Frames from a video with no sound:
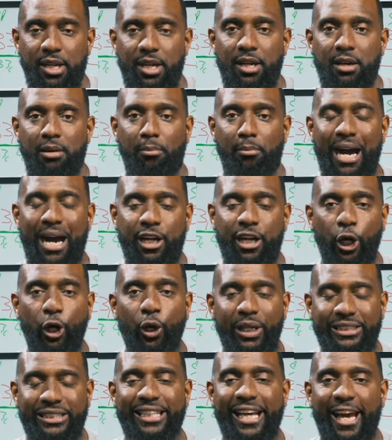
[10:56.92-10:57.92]
My goal
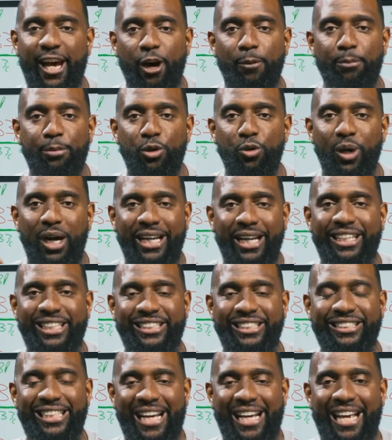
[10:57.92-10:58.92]
is to help you
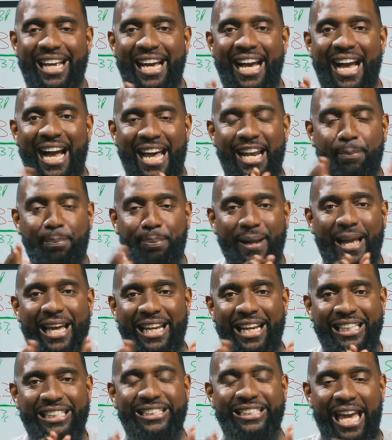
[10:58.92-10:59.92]
understand how to play
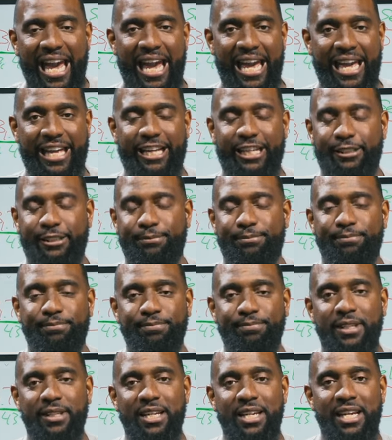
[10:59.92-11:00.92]
this game
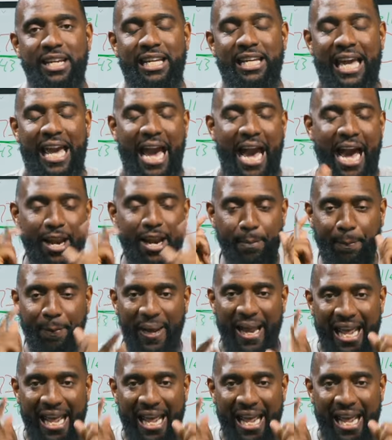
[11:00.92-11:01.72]
and how to play